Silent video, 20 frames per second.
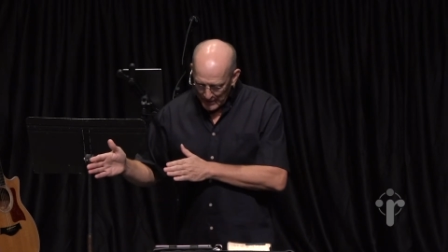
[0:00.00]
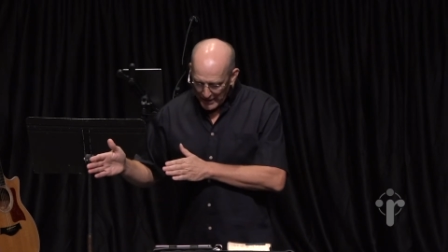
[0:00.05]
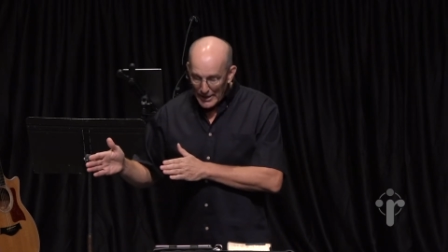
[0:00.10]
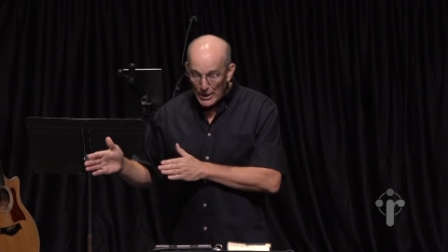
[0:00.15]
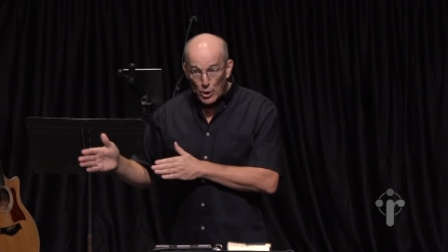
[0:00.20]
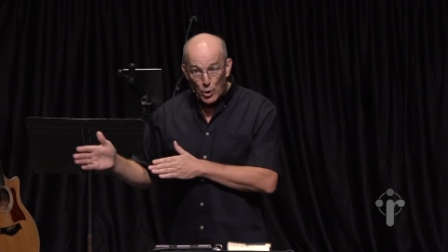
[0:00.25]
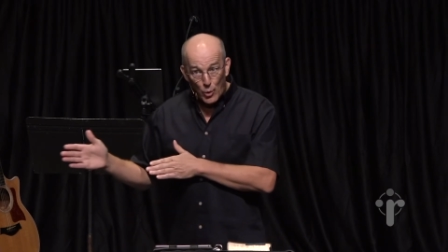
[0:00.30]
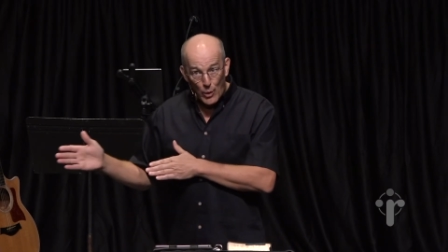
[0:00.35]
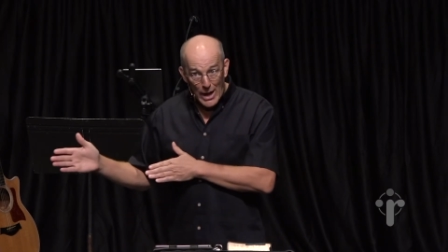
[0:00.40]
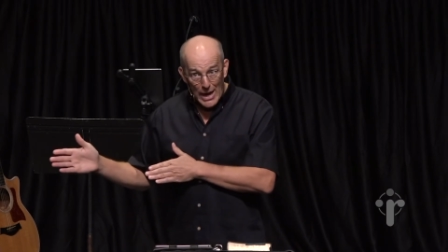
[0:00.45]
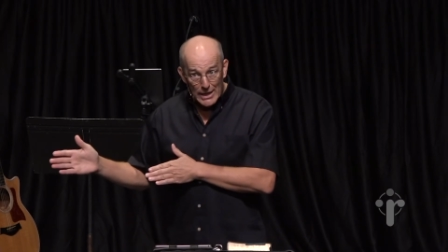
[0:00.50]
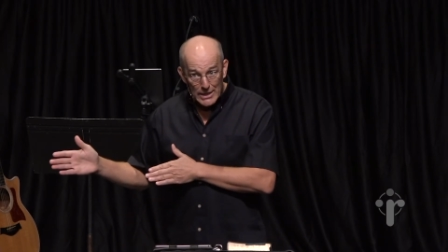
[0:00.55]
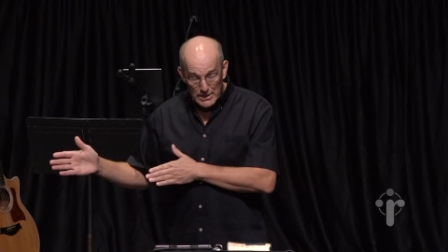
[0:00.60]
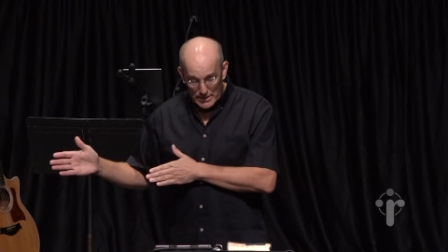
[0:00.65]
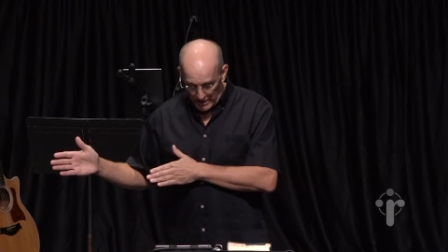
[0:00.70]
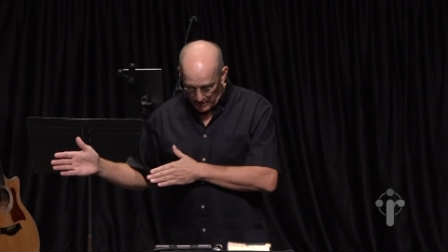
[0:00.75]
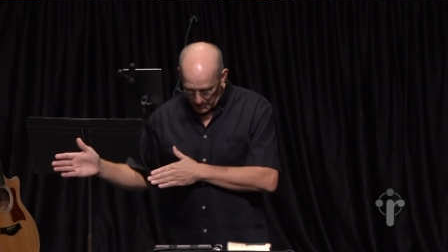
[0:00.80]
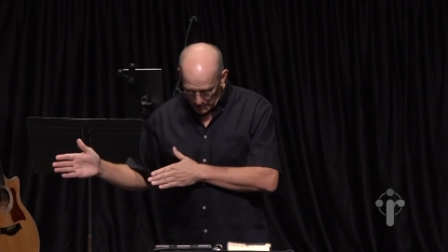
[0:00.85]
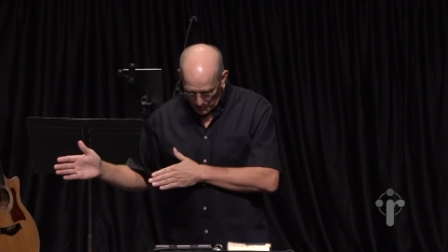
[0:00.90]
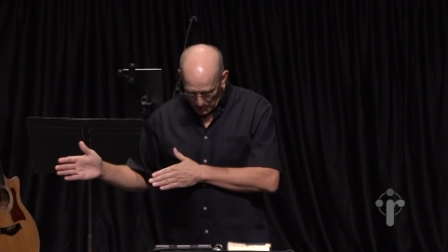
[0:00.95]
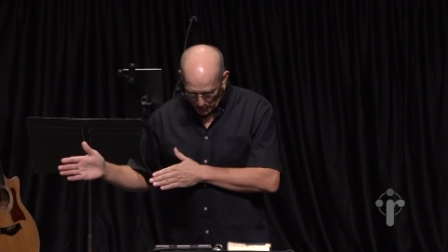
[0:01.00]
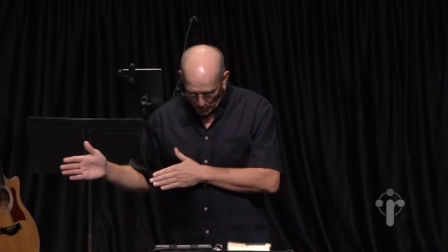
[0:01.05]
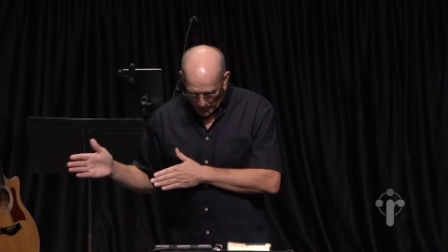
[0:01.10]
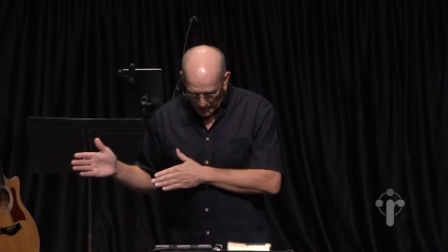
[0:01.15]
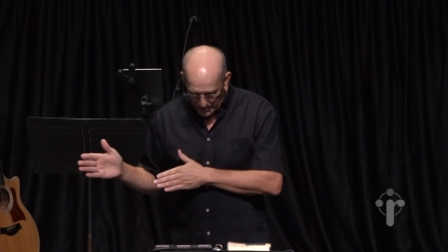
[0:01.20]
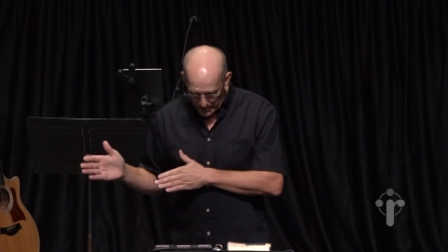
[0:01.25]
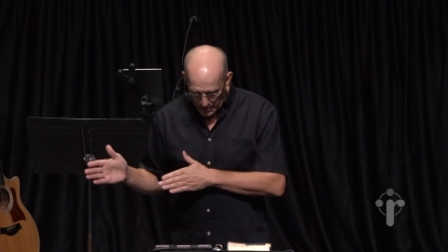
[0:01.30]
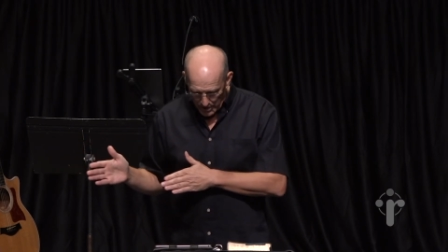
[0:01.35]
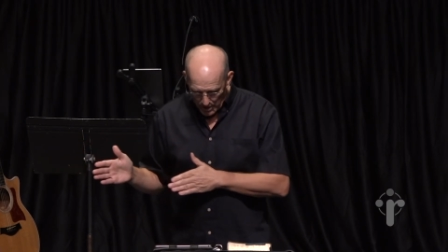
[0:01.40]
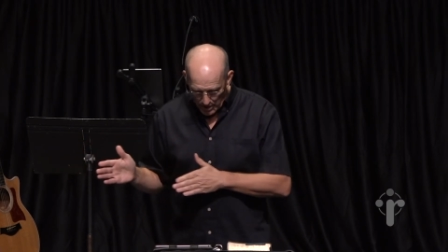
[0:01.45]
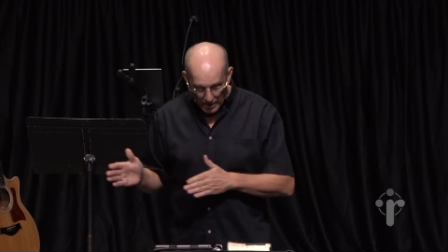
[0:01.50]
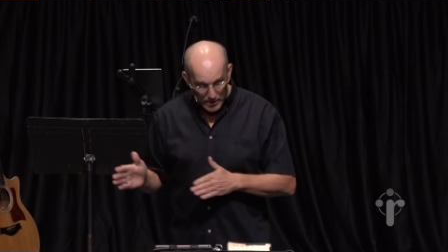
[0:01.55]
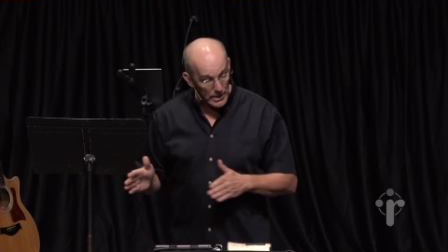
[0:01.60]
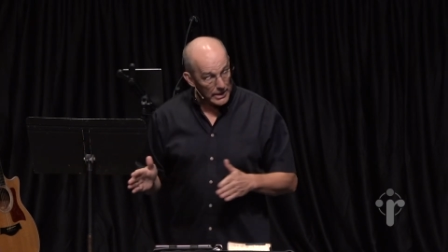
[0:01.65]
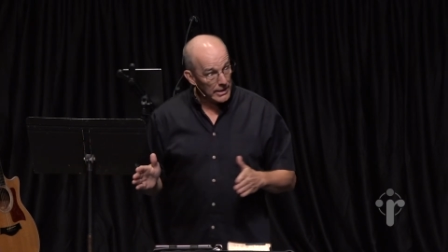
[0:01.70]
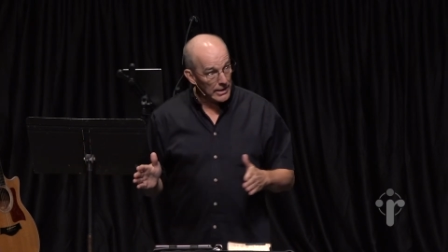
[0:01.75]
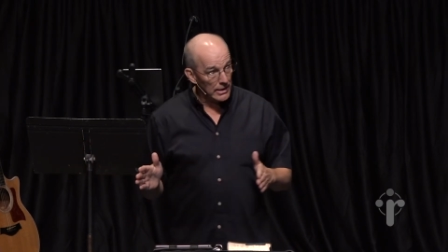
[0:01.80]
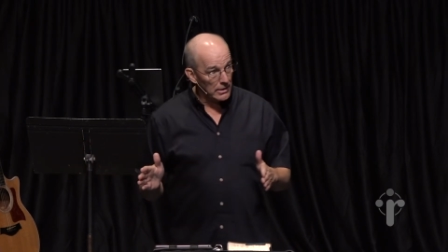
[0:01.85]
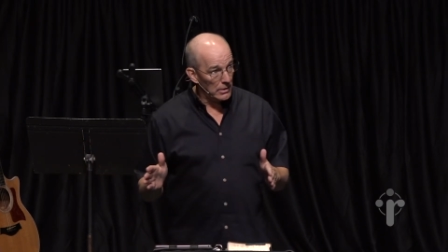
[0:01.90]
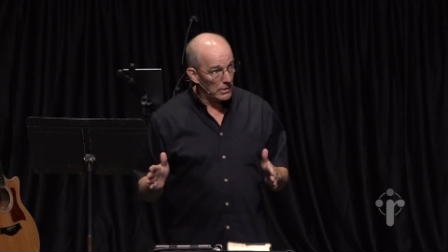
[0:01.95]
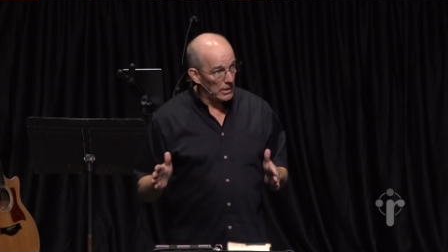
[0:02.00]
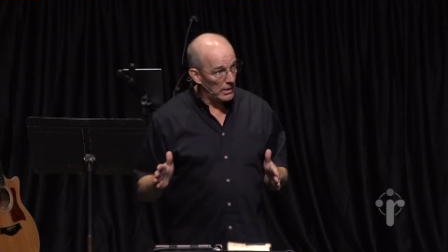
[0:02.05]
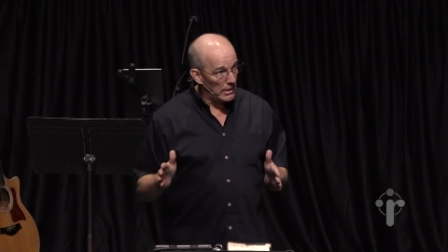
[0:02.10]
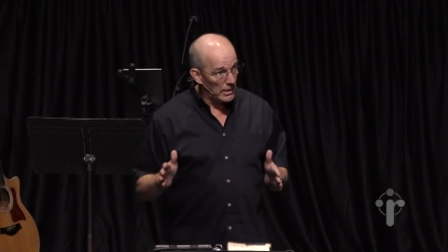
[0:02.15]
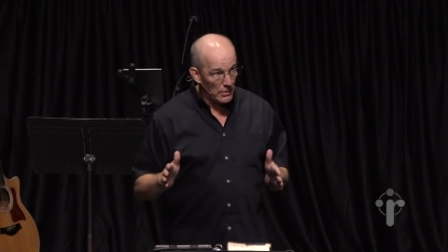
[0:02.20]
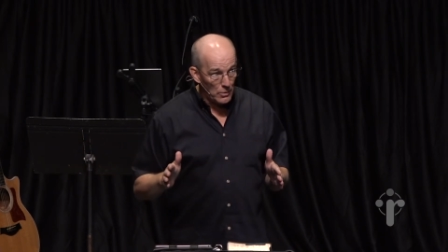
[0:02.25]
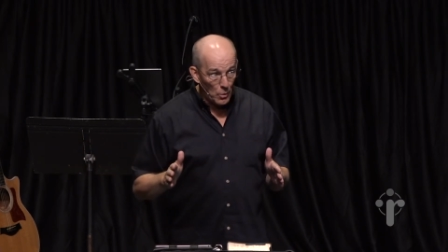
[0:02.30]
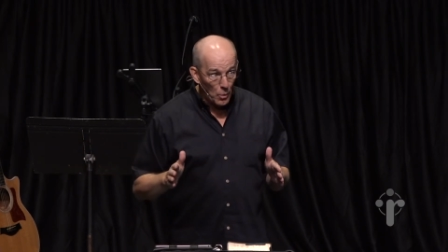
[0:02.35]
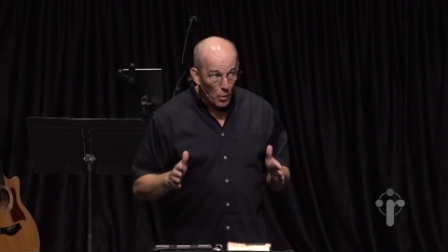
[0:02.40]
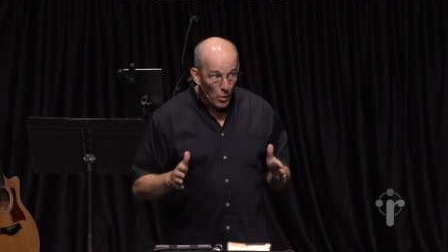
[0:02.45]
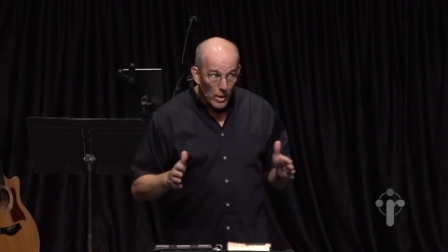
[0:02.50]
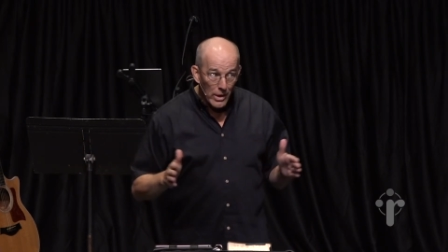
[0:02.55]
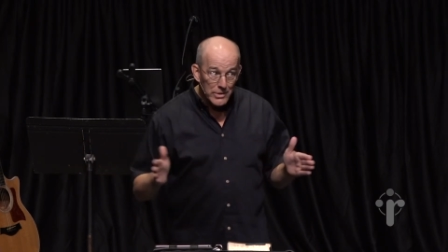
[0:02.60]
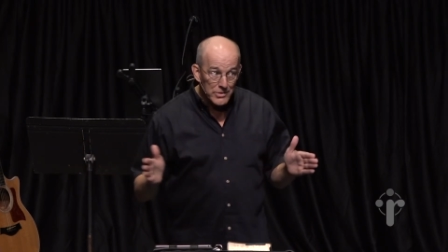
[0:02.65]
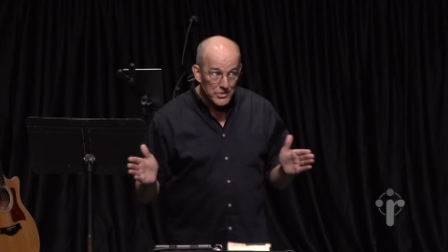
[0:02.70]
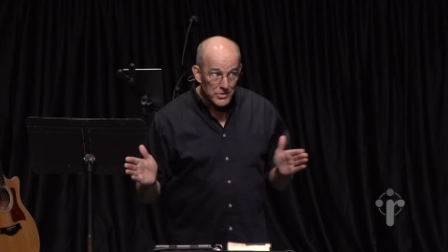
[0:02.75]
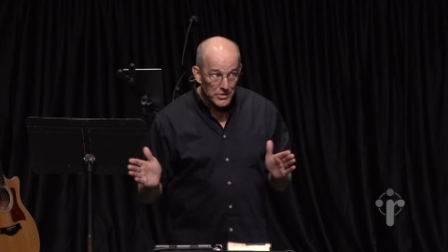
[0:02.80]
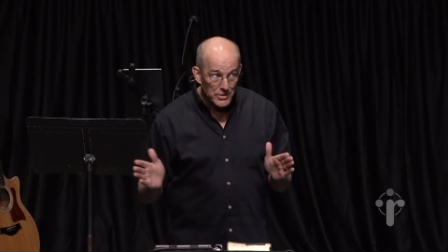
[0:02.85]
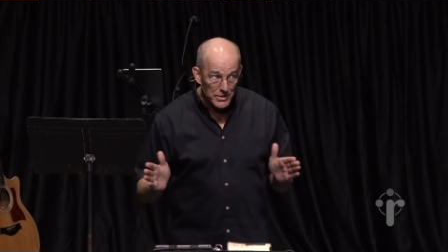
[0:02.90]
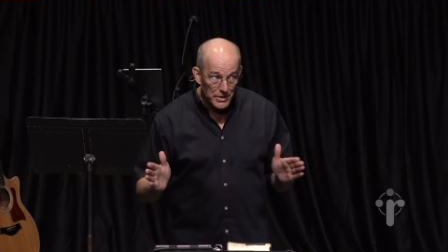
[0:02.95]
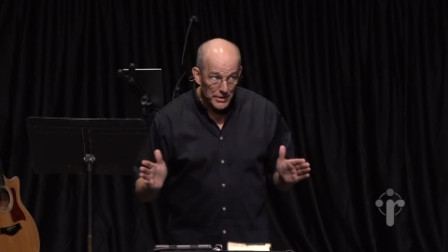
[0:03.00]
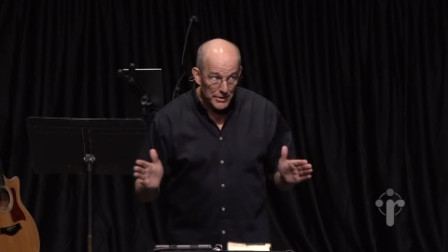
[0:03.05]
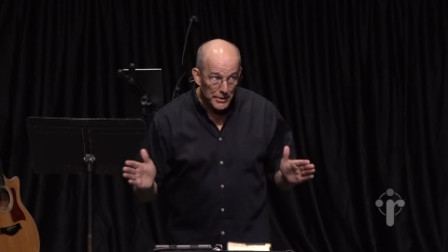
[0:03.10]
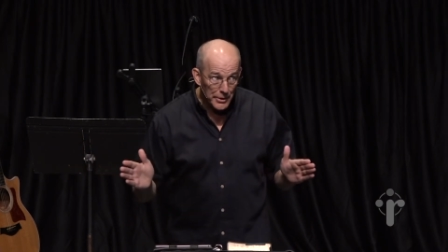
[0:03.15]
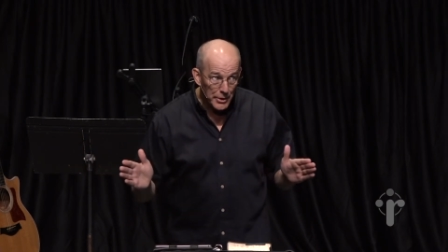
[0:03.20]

interacting with God, and it, and it wasn't a